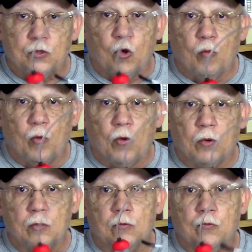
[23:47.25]
No
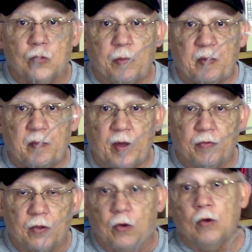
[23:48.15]
more drip
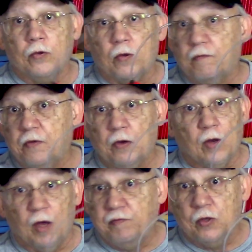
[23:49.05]
method. Although if you
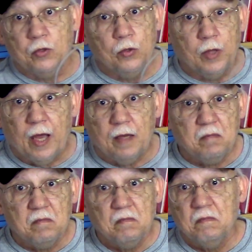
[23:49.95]
love to do that,
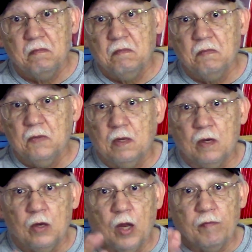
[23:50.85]

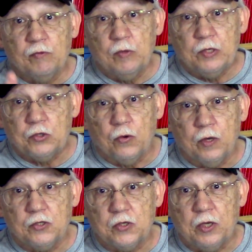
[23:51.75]
love to
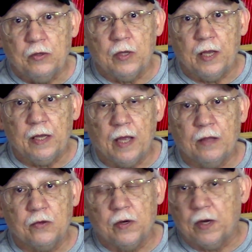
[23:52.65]
enjoy seeing the ink
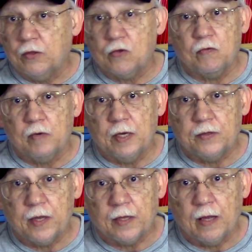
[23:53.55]
enter and it doesn't really
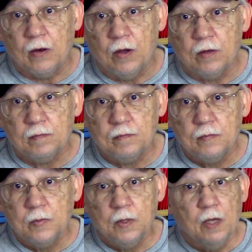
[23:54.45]
take that long.
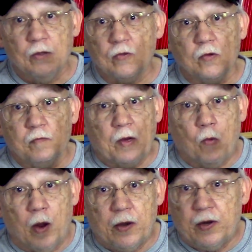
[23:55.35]
It doesn't
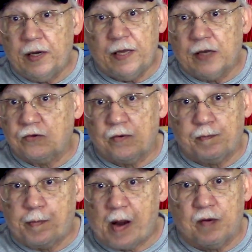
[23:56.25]
require any extra
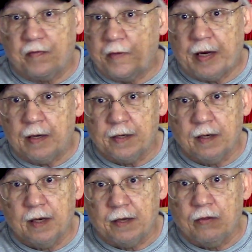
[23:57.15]
paraphernalia
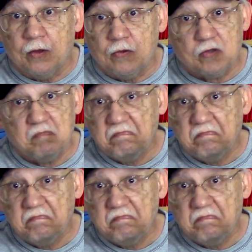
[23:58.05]
like this.